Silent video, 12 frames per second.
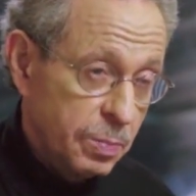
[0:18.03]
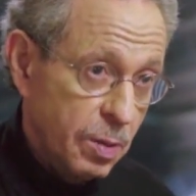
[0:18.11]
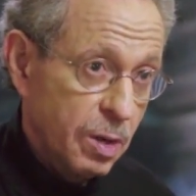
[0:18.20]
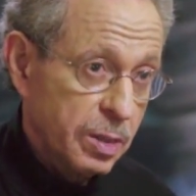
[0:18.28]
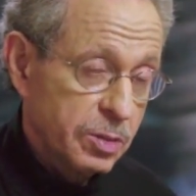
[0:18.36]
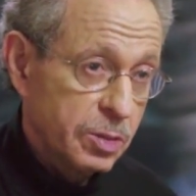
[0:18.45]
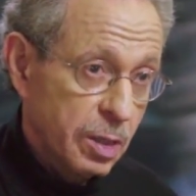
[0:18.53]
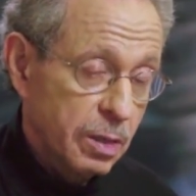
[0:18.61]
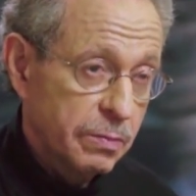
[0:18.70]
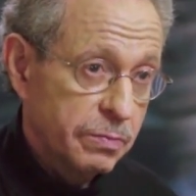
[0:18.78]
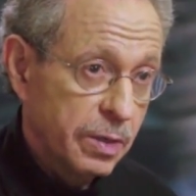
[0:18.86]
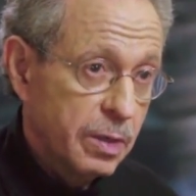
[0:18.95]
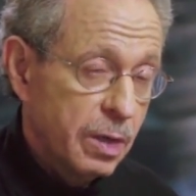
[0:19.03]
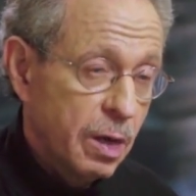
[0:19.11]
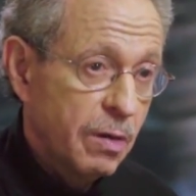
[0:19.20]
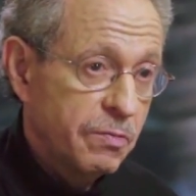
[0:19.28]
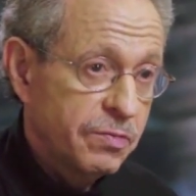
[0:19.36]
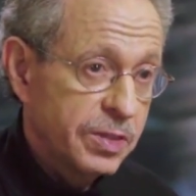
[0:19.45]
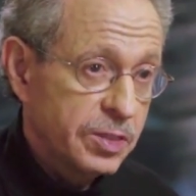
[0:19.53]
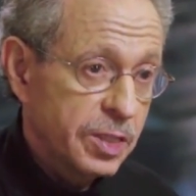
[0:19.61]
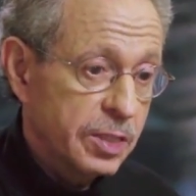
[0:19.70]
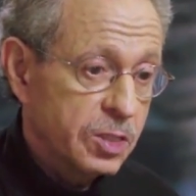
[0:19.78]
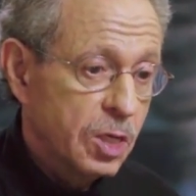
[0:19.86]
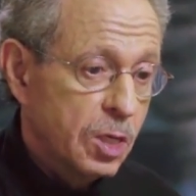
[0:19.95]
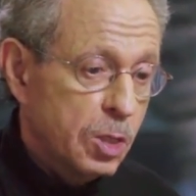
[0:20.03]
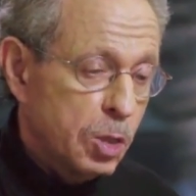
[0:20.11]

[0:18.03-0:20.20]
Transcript: parts of, of physics,